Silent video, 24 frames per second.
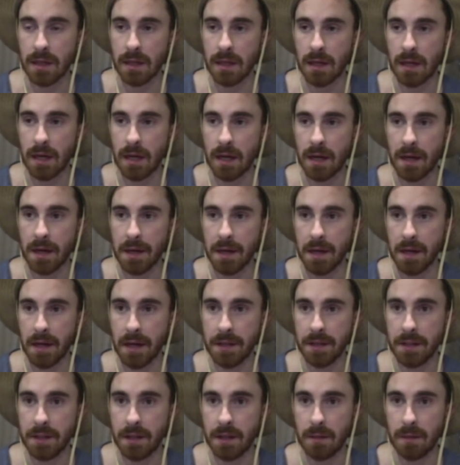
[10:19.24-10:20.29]
I
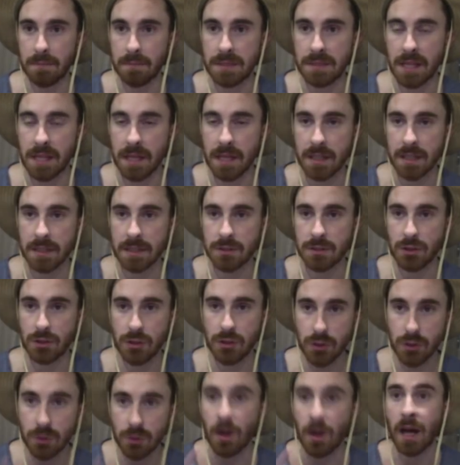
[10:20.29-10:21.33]
ended up taking
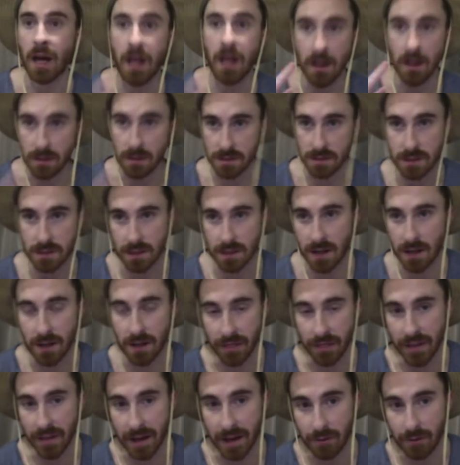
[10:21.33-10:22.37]
2 L's
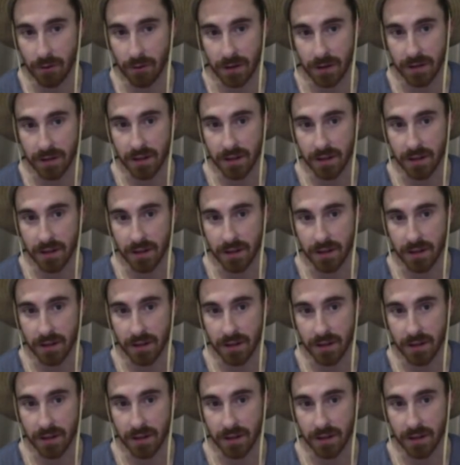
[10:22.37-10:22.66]
on that one,